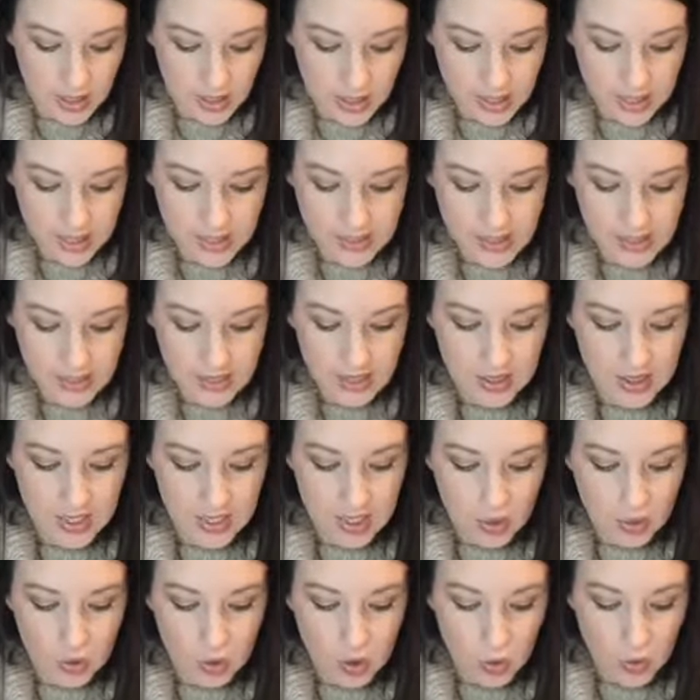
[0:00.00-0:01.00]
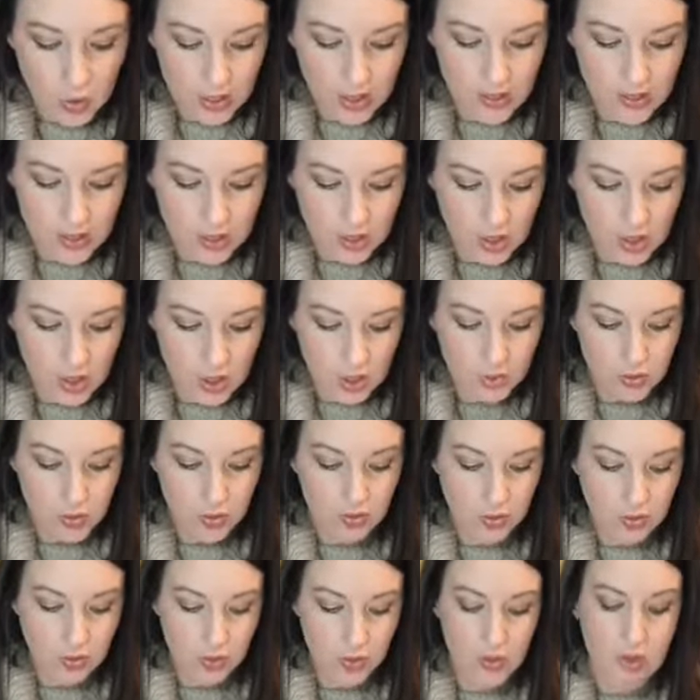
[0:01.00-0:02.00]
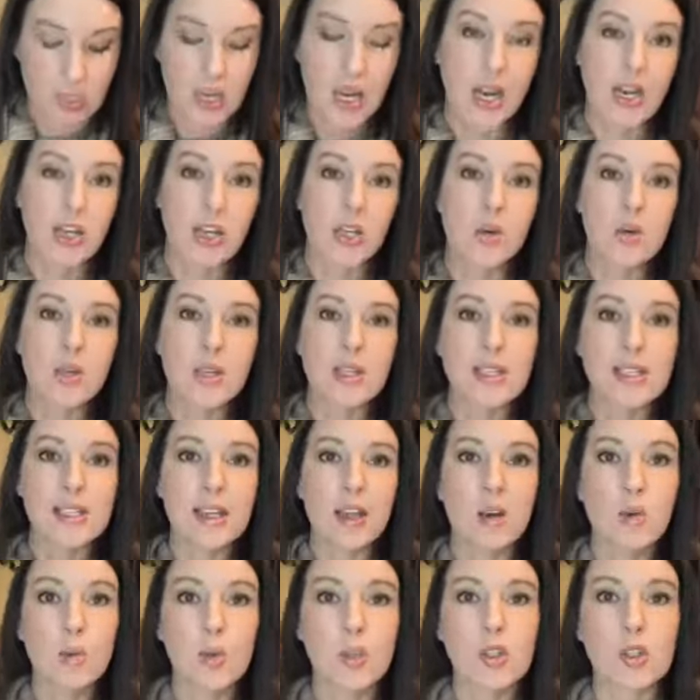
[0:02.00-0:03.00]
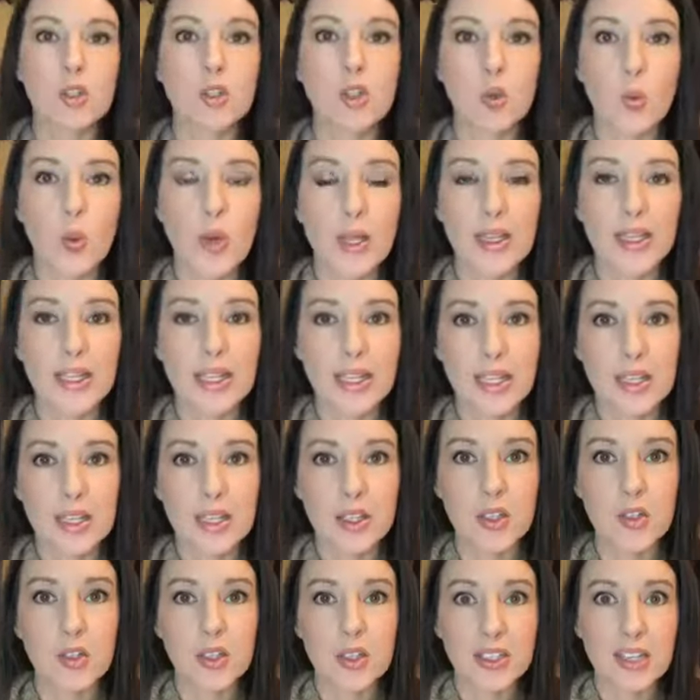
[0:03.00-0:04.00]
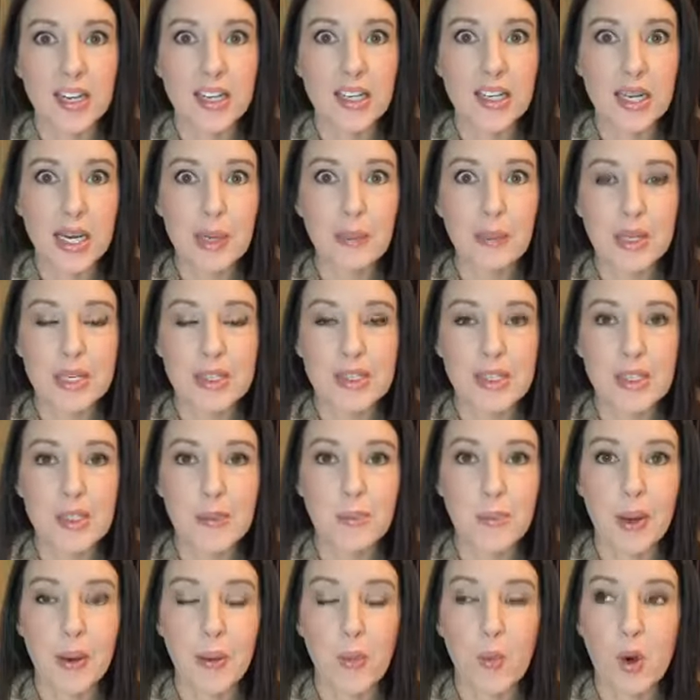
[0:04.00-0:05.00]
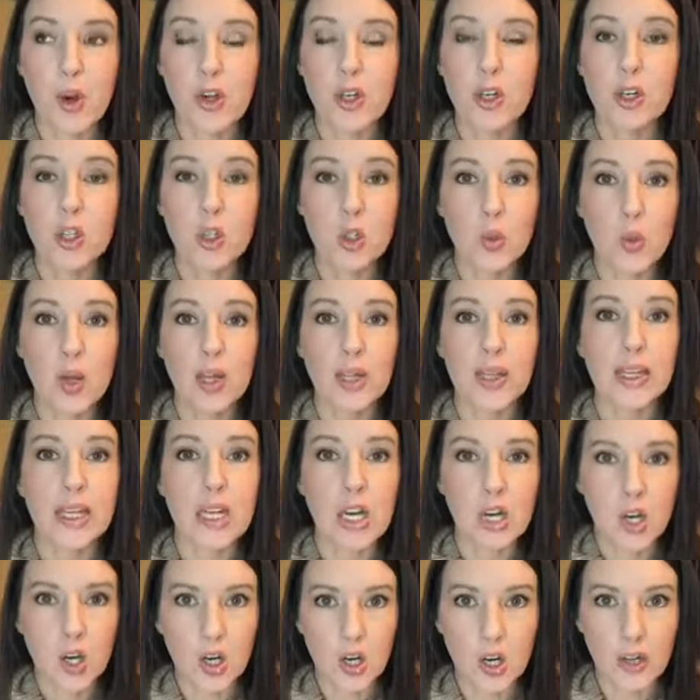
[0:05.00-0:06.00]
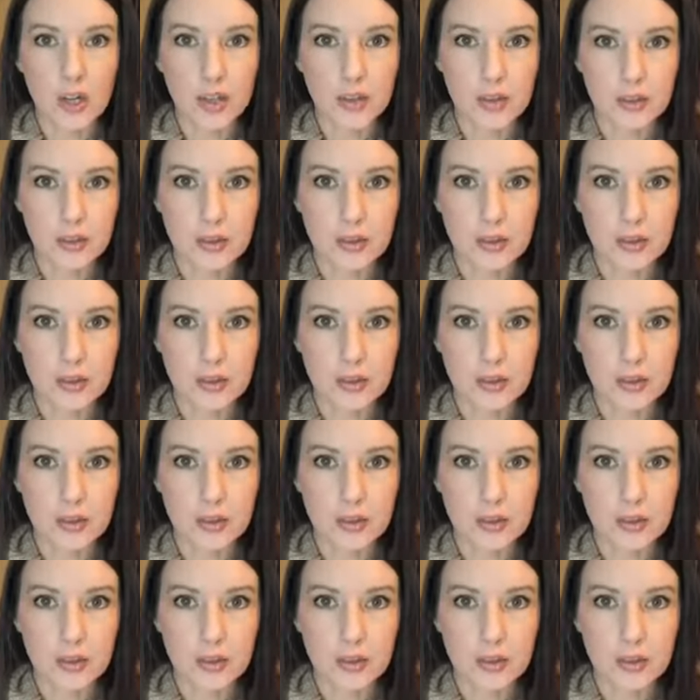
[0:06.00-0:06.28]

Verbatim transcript: It says, He who dwells in the shelter of the Most High. You can tell what you're dwelling in on a day to day basis by what you're dwelling on.